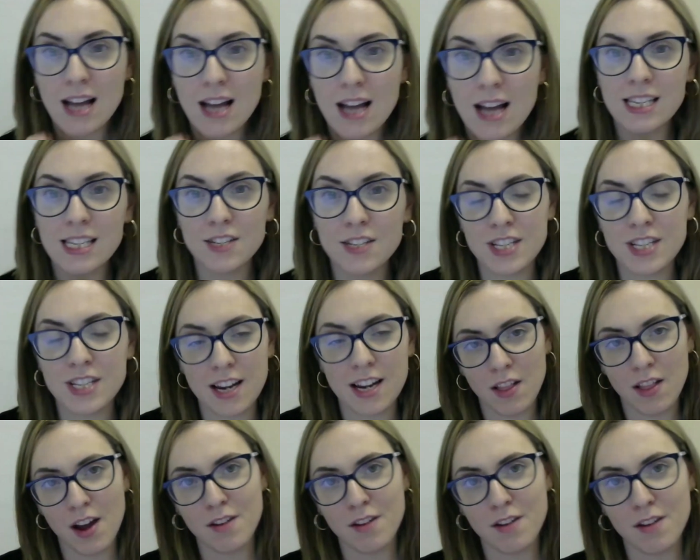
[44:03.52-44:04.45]
Well, it's interesting.
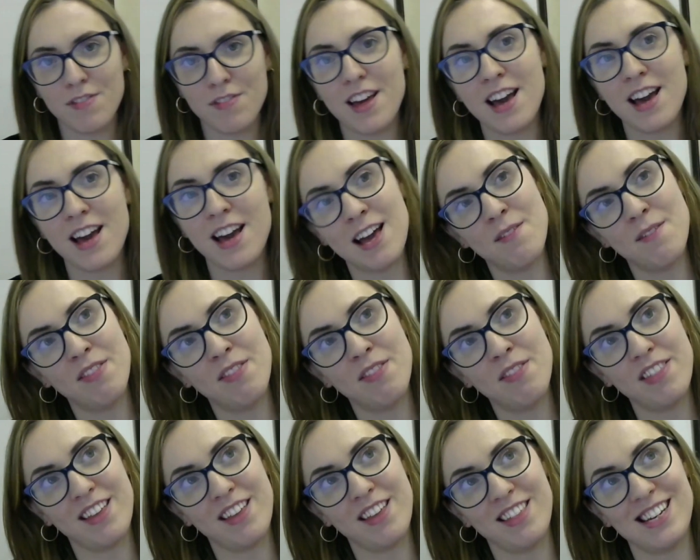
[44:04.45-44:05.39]
A lot of
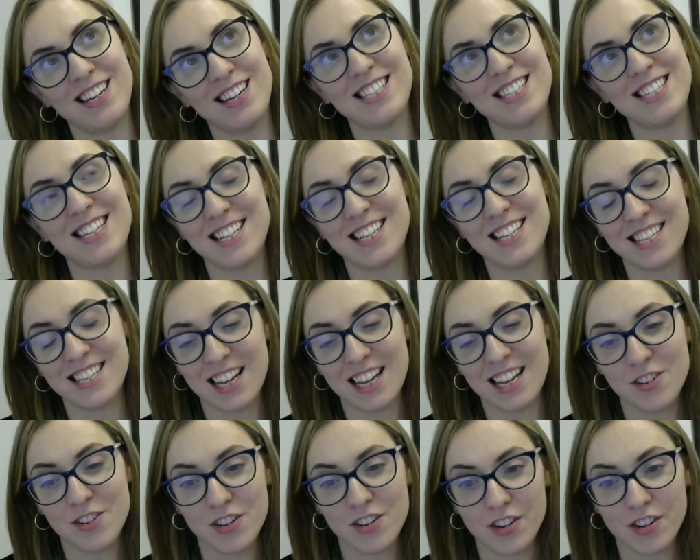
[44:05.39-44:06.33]
the desistance
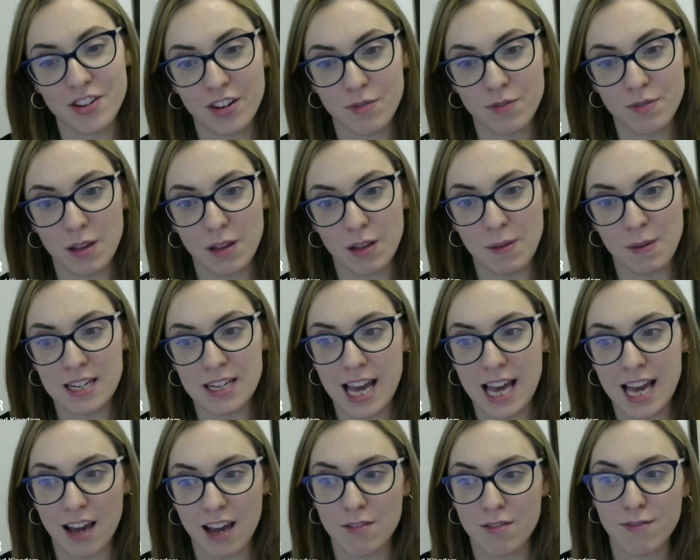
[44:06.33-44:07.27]
literature has really been
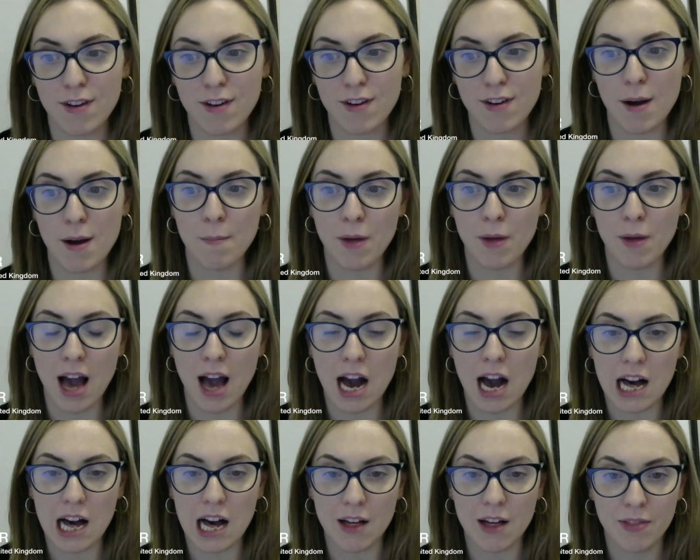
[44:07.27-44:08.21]
taken from
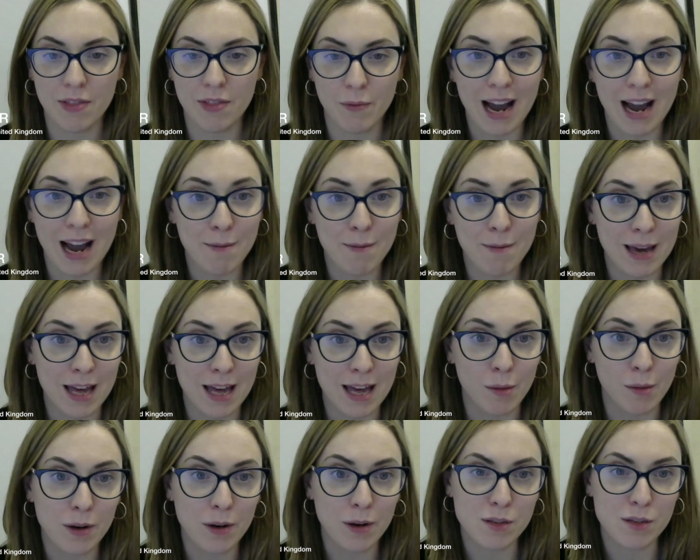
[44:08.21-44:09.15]
the white
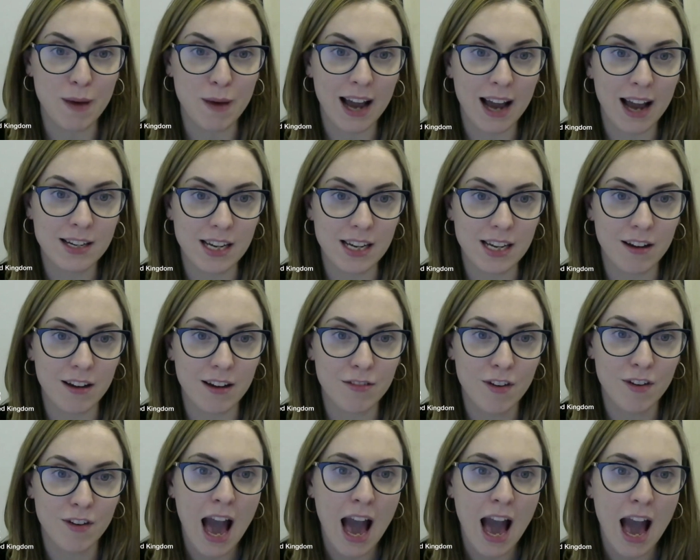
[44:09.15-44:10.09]
male perspective,
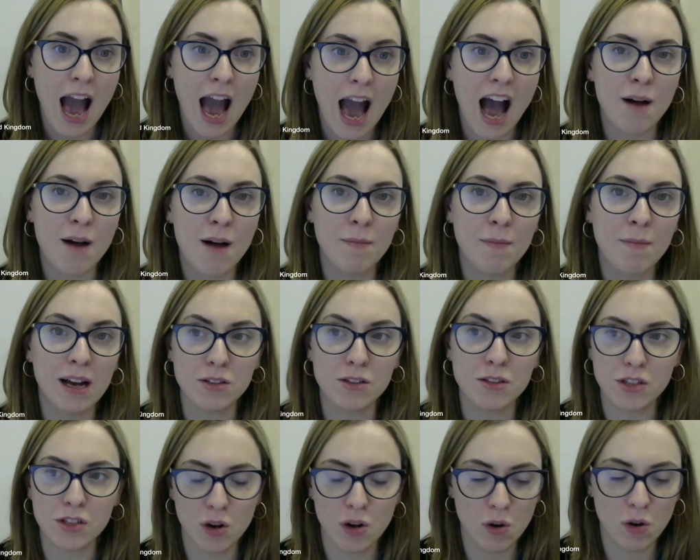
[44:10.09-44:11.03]

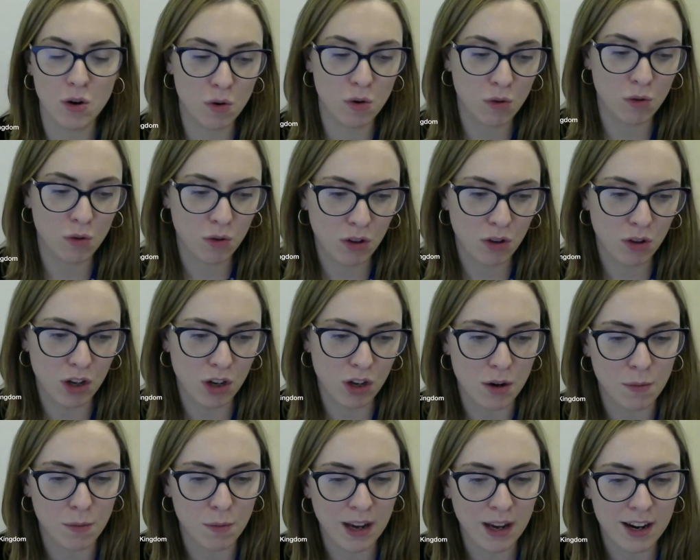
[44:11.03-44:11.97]
and so
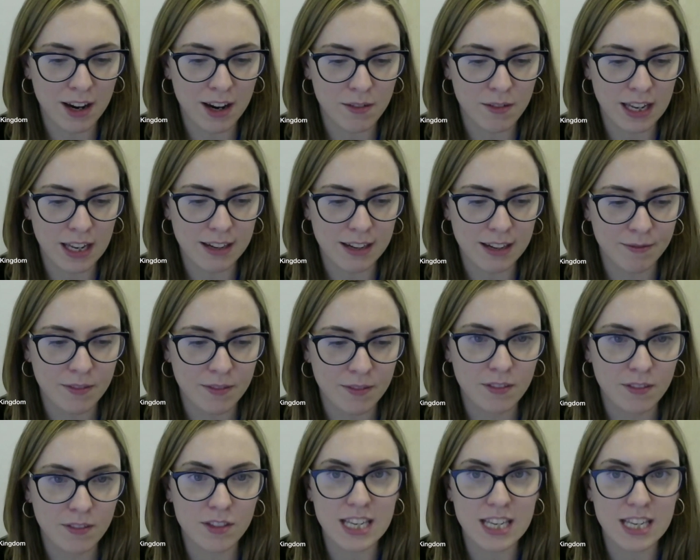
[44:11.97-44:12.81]
we can only